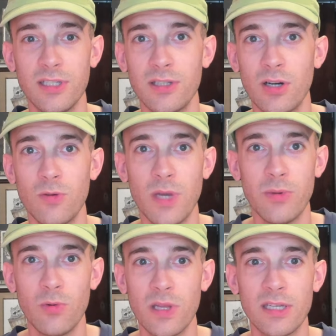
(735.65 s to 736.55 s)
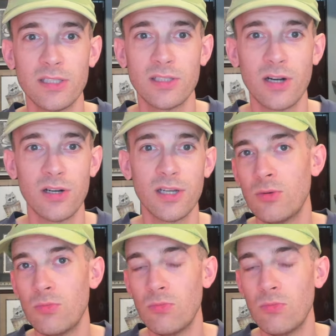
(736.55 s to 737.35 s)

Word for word: you know, maybe where they started.